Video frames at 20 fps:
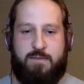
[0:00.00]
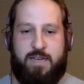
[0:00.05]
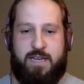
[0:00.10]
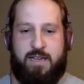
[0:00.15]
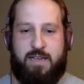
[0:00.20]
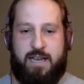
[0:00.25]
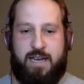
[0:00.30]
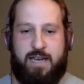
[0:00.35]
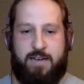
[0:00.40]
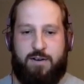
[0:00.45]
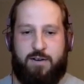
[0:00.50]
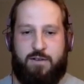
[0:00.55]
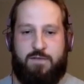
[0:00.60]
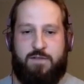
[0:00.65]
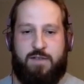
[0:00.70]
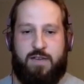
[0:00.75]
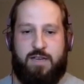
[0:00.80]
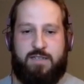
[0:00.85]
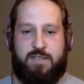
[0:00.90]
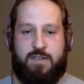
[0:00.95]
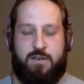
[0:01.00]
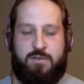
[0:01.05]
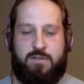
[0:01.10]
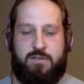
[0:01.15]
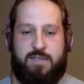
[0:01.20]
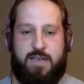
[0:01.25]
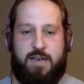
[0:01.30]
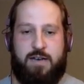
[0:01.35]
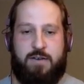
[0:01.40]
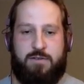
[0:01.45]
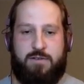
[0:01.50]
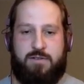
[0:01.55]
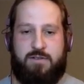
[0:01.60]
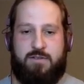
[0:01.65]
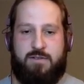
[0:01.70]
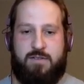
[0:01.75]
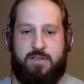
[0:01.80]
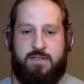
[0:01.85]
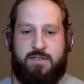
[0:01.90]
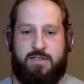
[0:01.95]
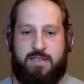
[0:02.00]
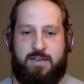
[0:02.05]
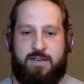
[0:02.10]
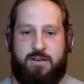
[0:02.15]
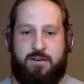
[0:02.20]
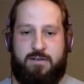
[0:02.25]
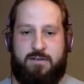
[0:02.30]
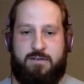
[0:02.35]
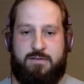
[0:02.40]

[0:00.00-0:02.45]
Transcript: Nylander if things go south this year.